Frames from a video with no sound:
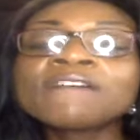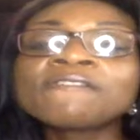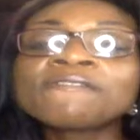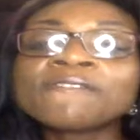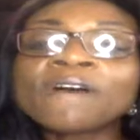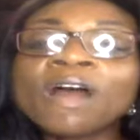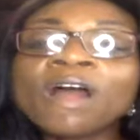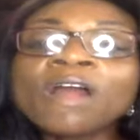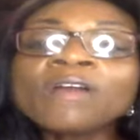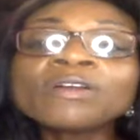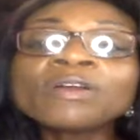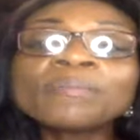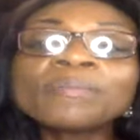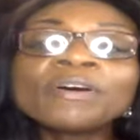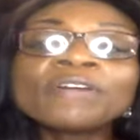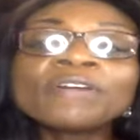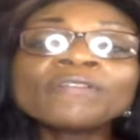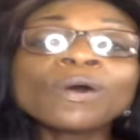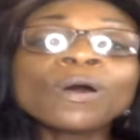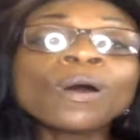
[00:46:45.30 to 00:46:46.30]
far
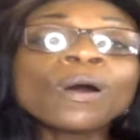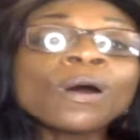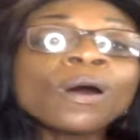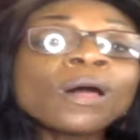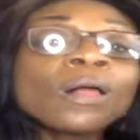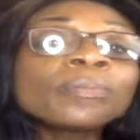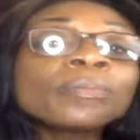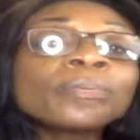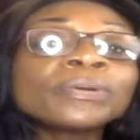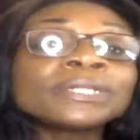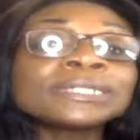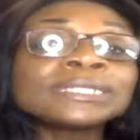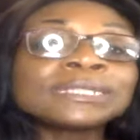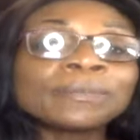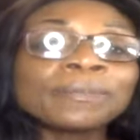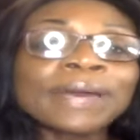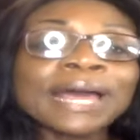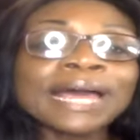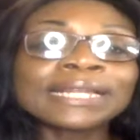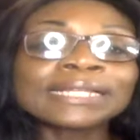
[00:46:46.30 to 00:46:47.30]
above all
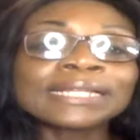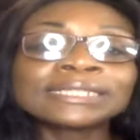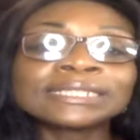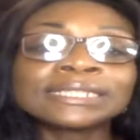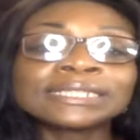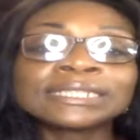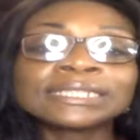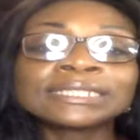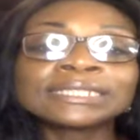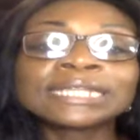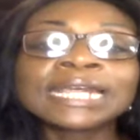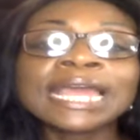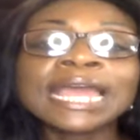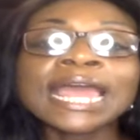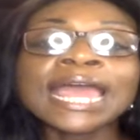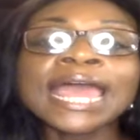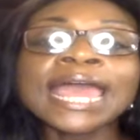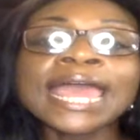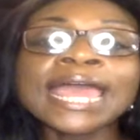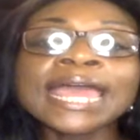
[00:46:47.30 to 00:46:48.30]
principalities
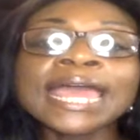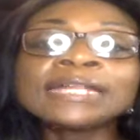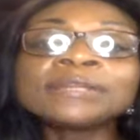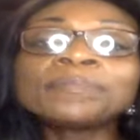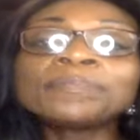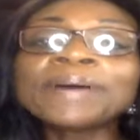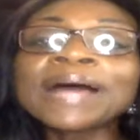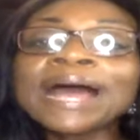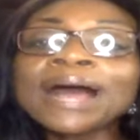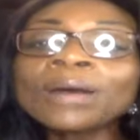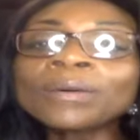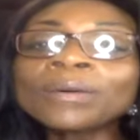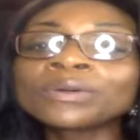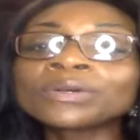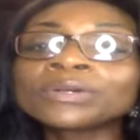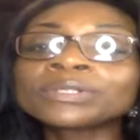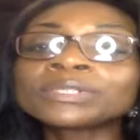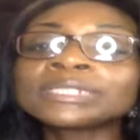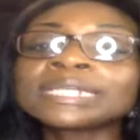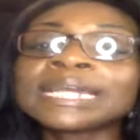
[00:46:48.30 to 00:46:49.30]
and
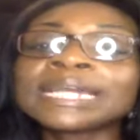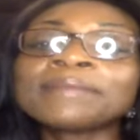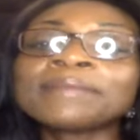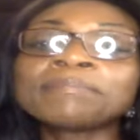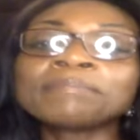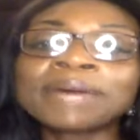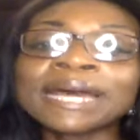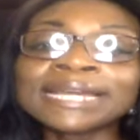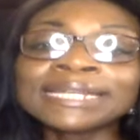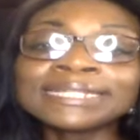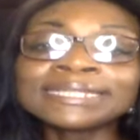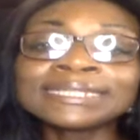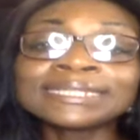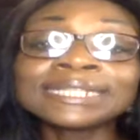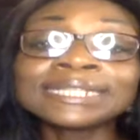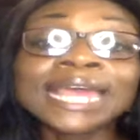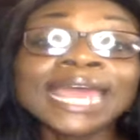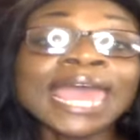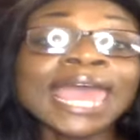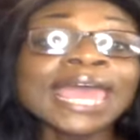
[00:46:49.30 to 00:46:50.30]
powers and
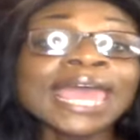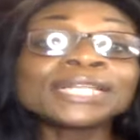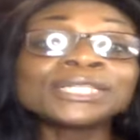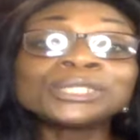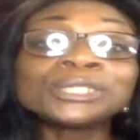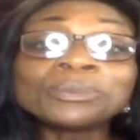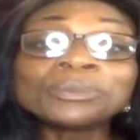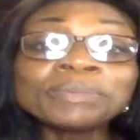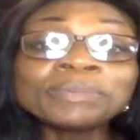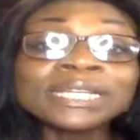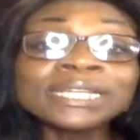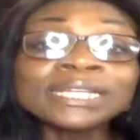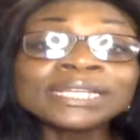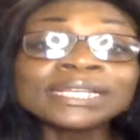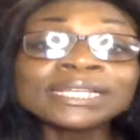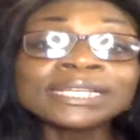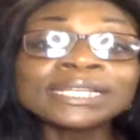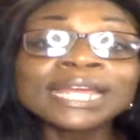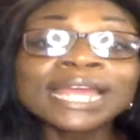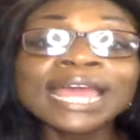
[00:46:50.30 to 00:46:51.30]
mights and
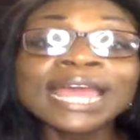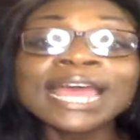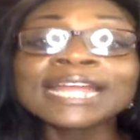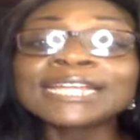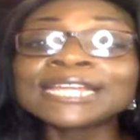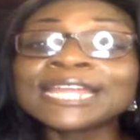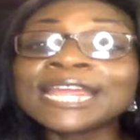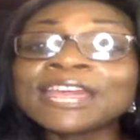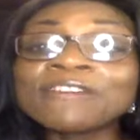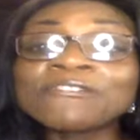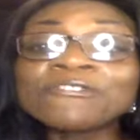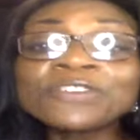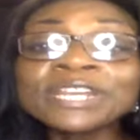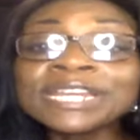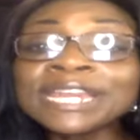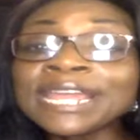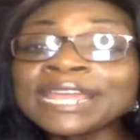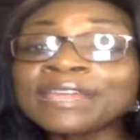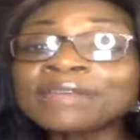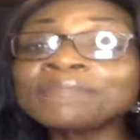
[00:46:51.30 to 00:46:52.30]
dominion and every
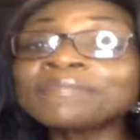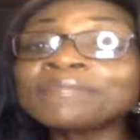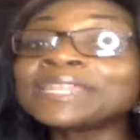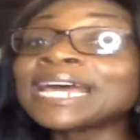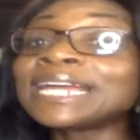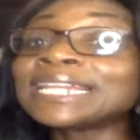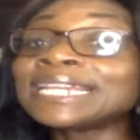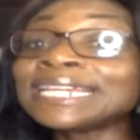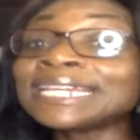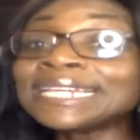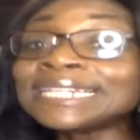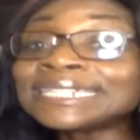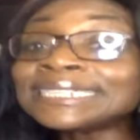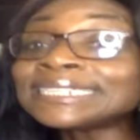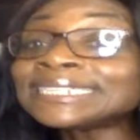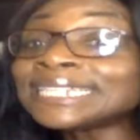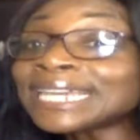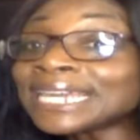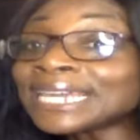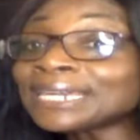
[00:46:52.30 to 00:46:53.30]
name that is
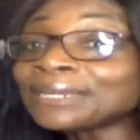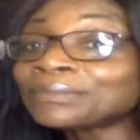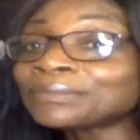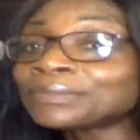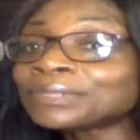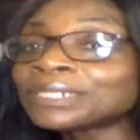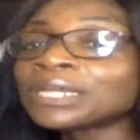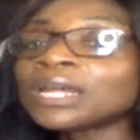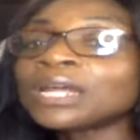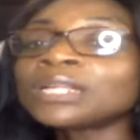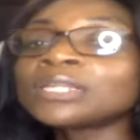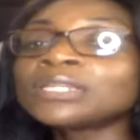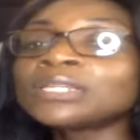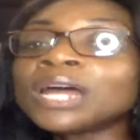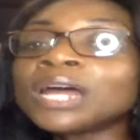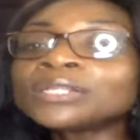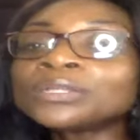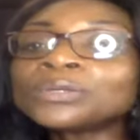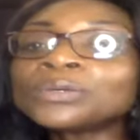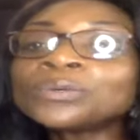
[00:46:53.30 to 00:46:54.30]
named,
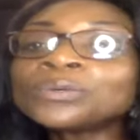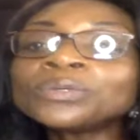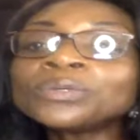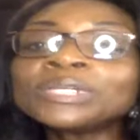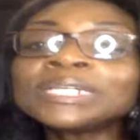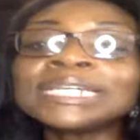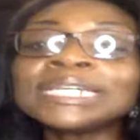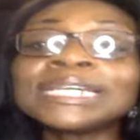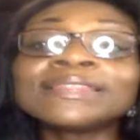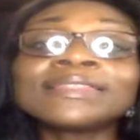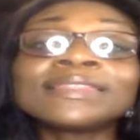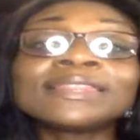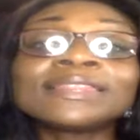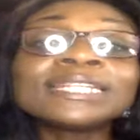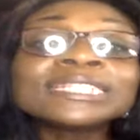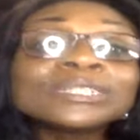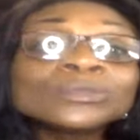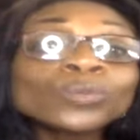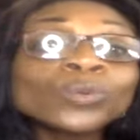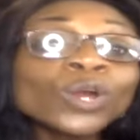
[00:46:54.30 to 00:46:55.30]
not only in
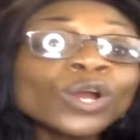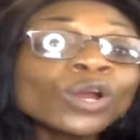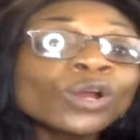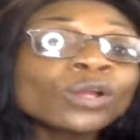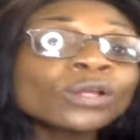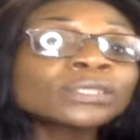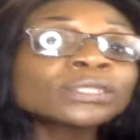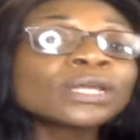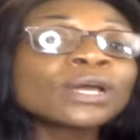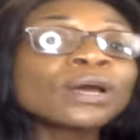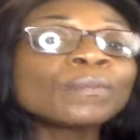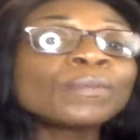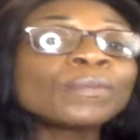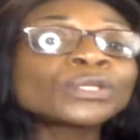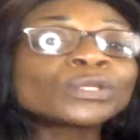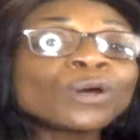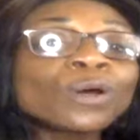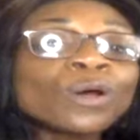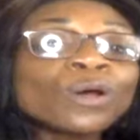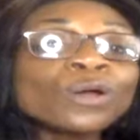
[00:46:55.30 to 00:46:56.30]
this world,
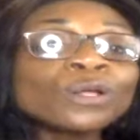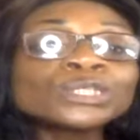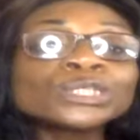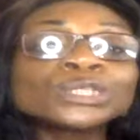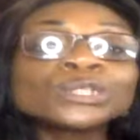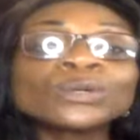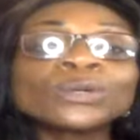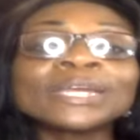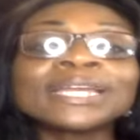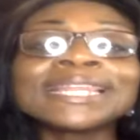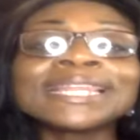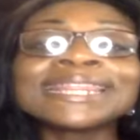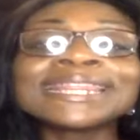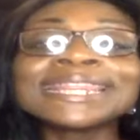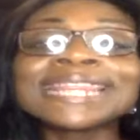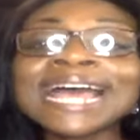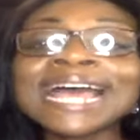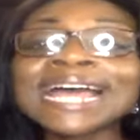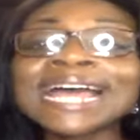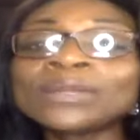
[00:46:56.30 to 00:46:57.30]
but also in
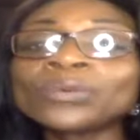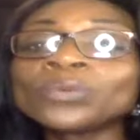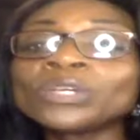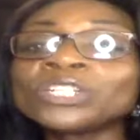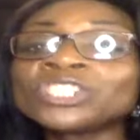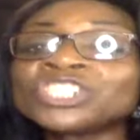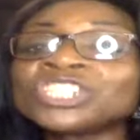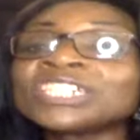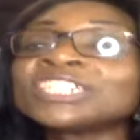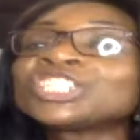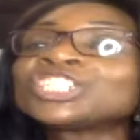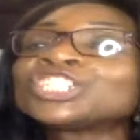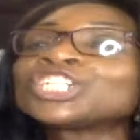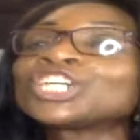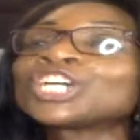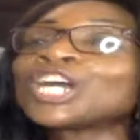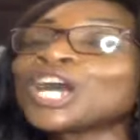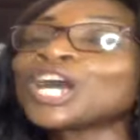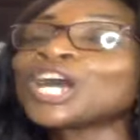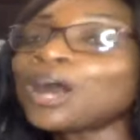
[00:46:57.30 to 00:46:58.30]
that which is to
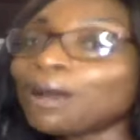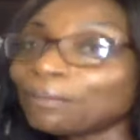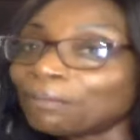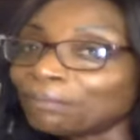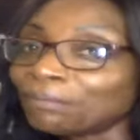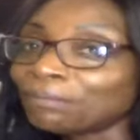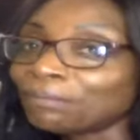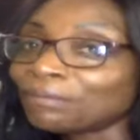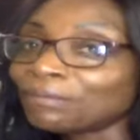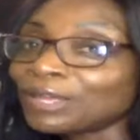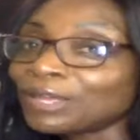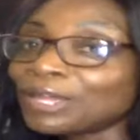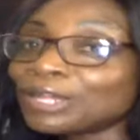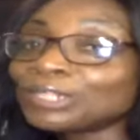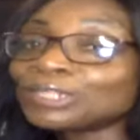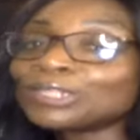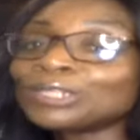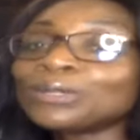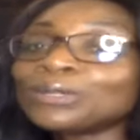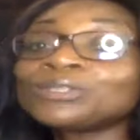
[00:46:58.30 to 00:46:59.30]
come.
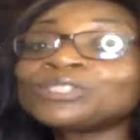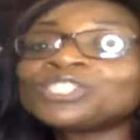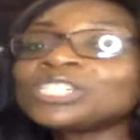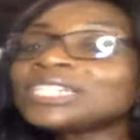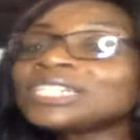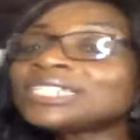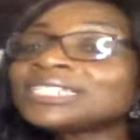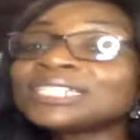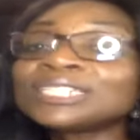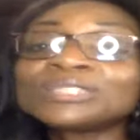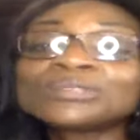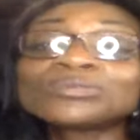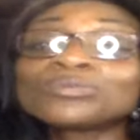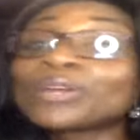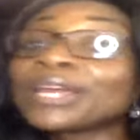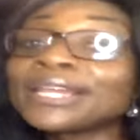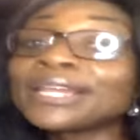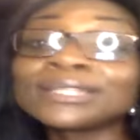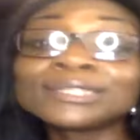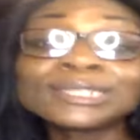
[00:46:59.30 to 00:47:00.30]
So Jesus
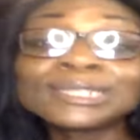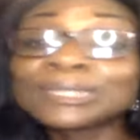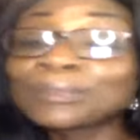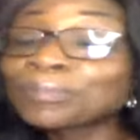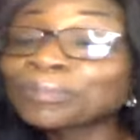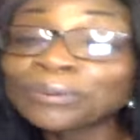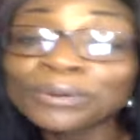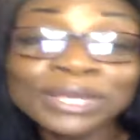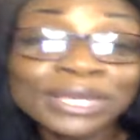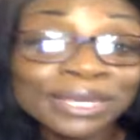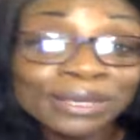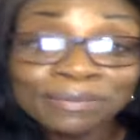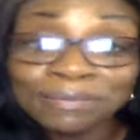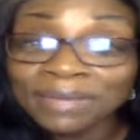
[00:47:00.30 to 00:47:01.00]
reigns supreme,